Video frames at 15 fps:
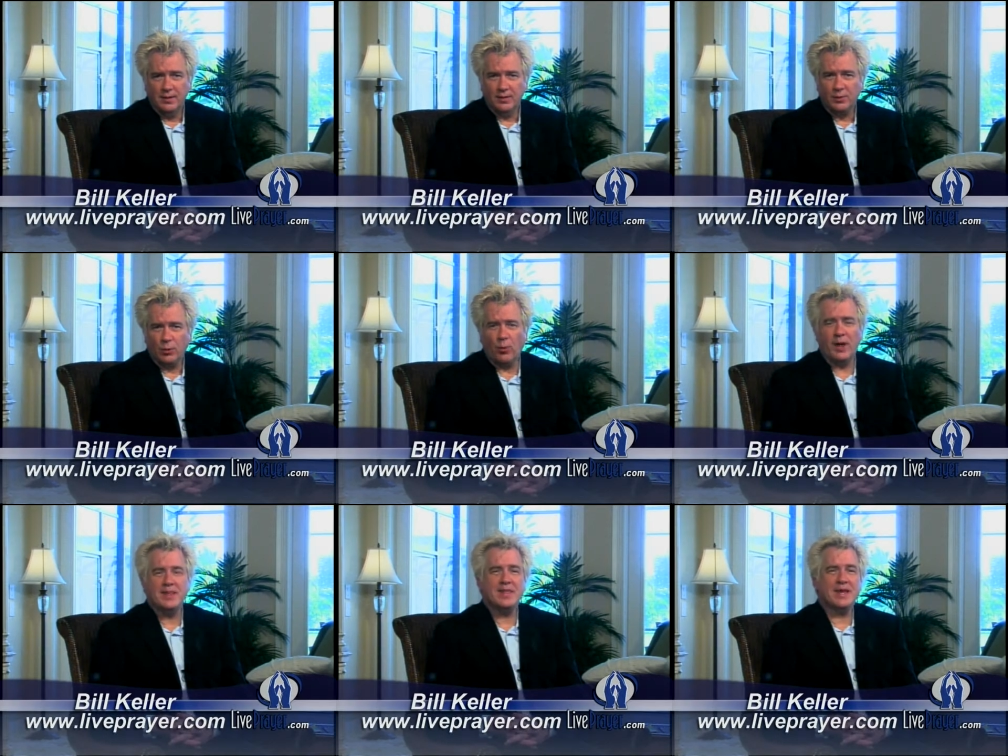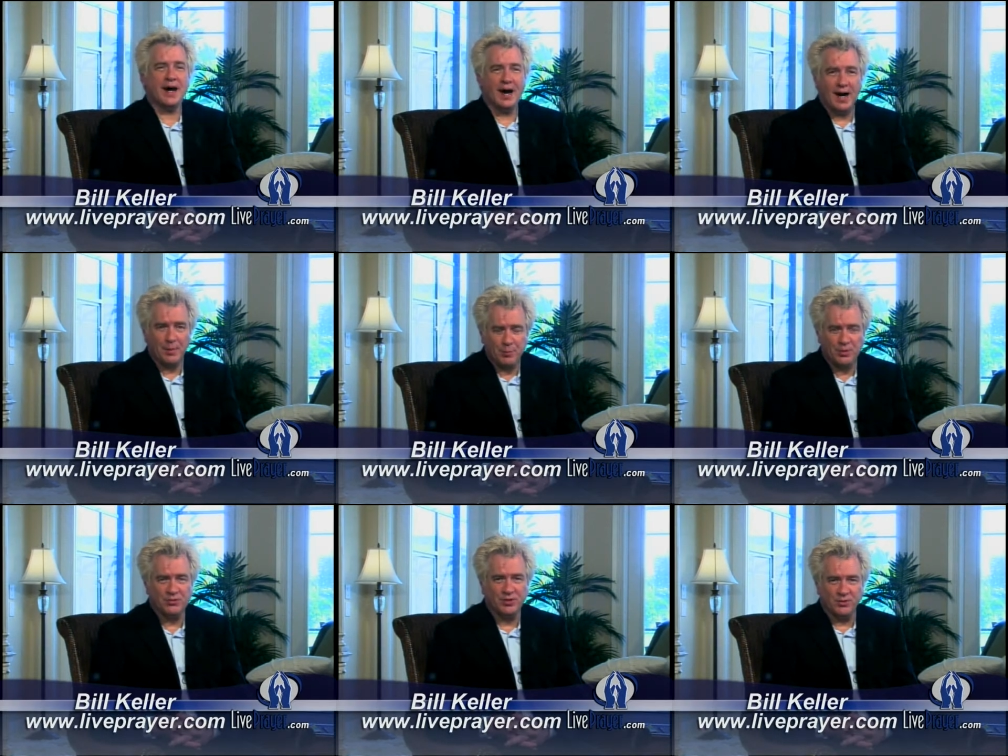quite the
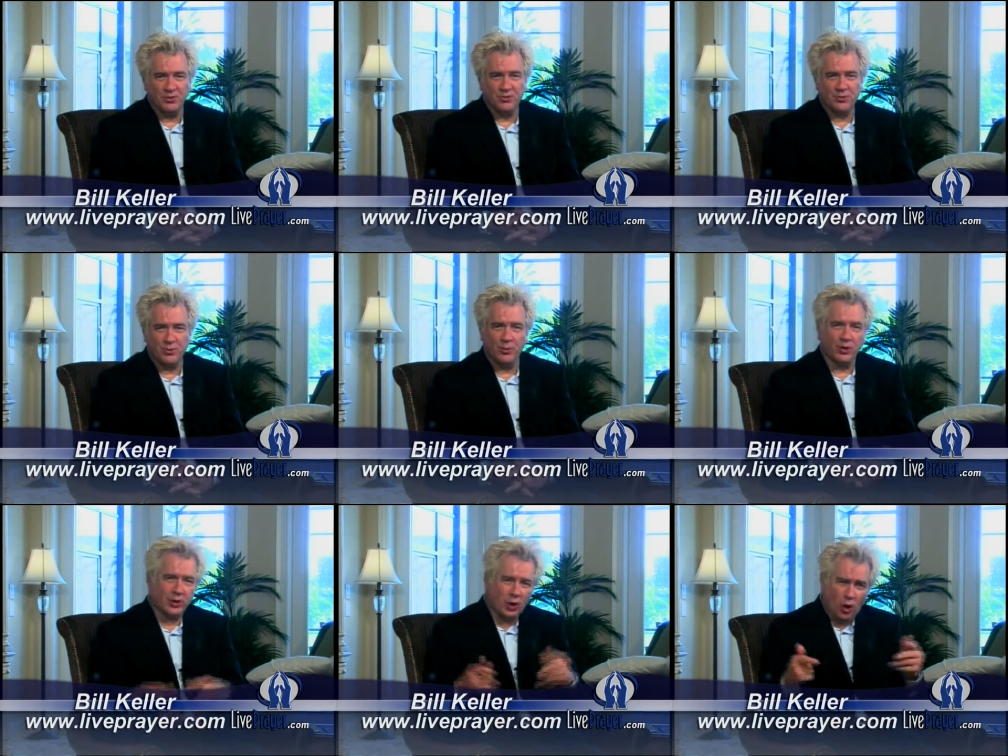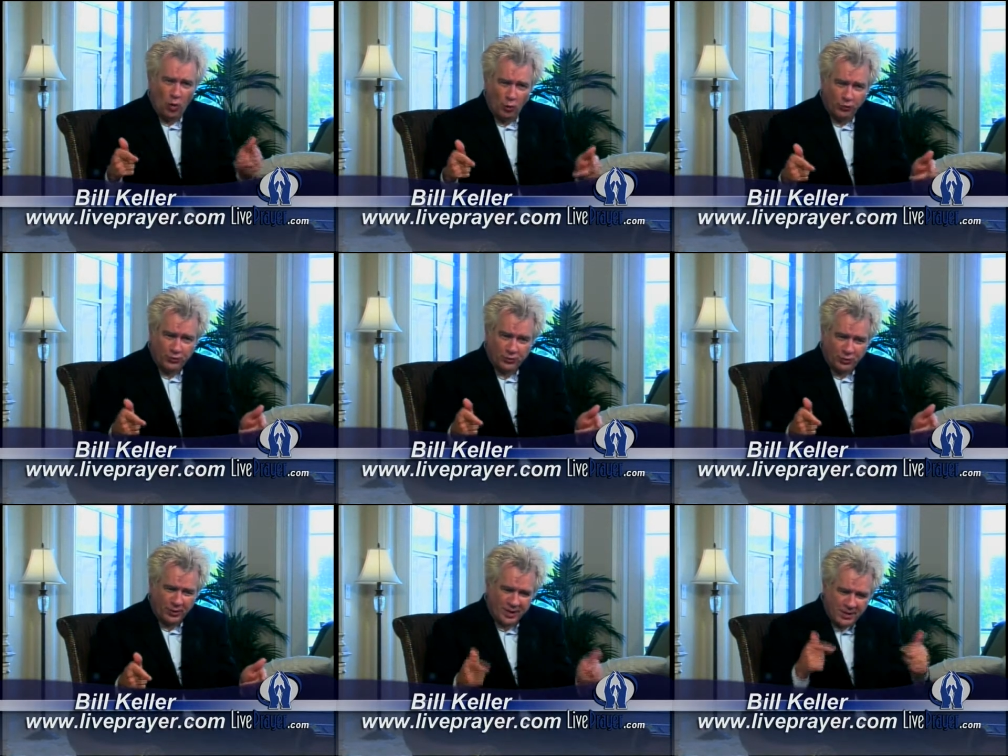opposite is true. The
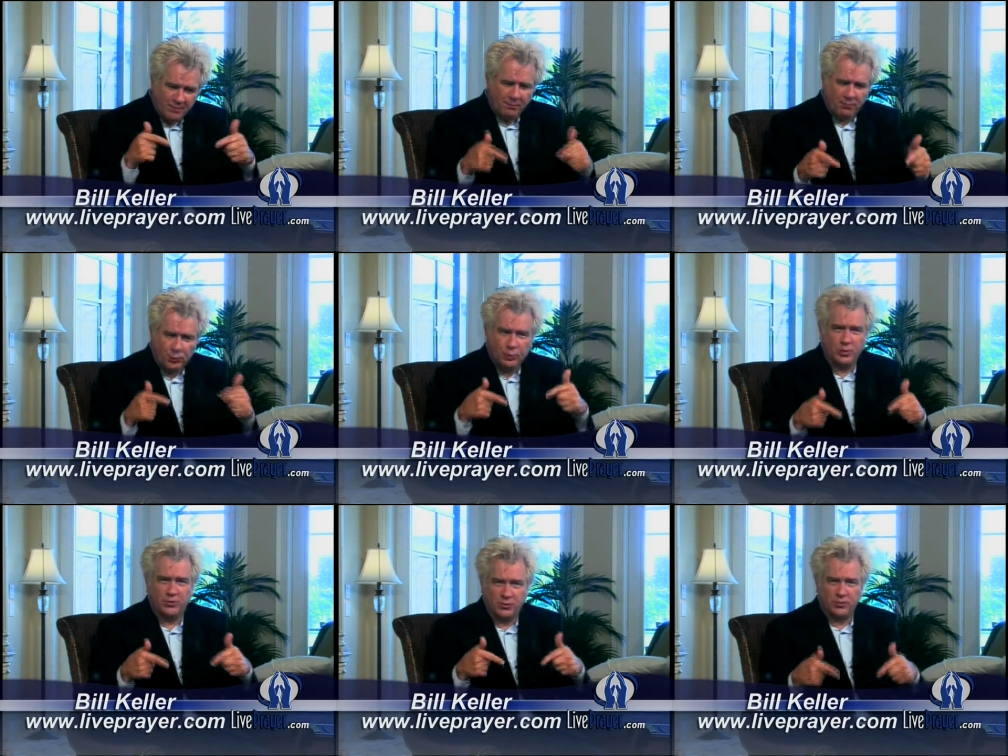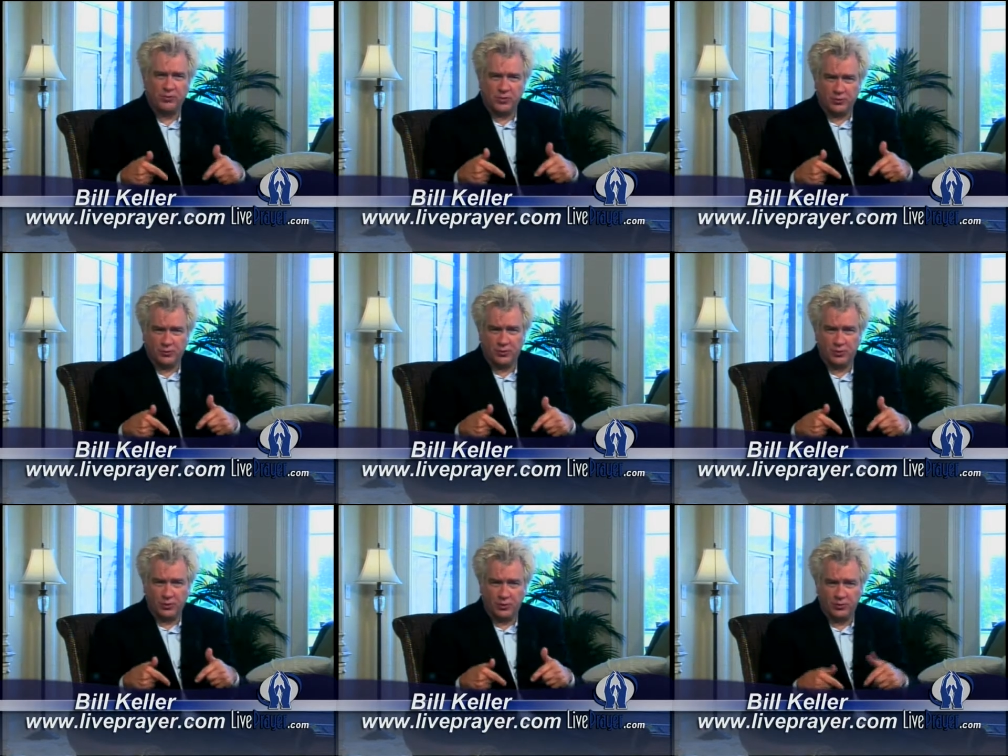culture influences the
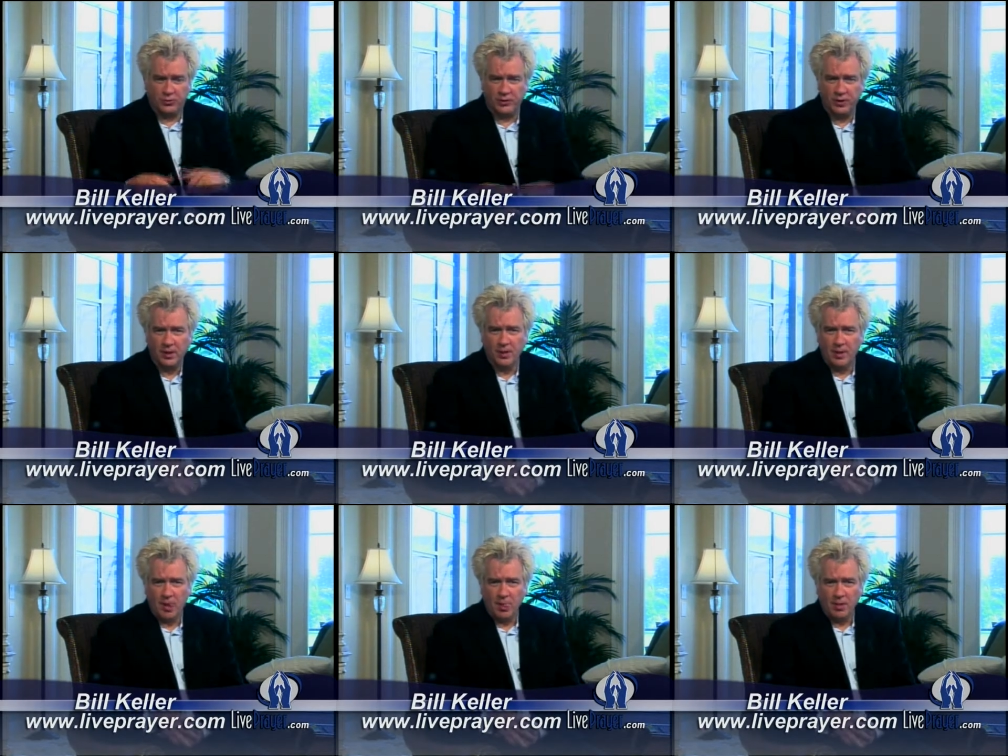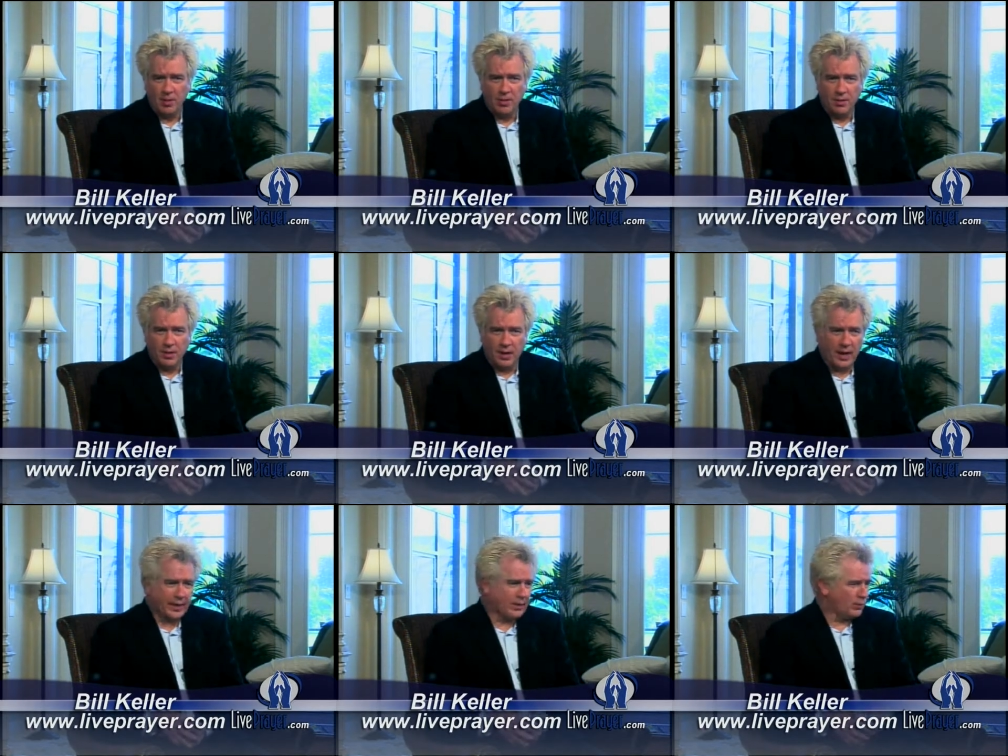church.
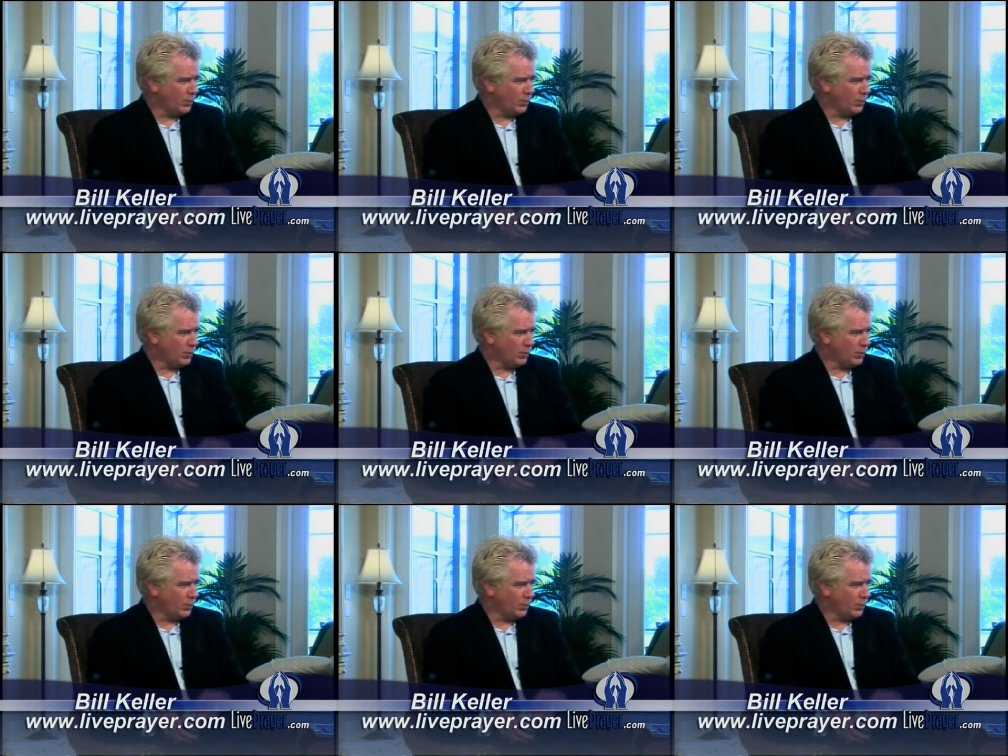I could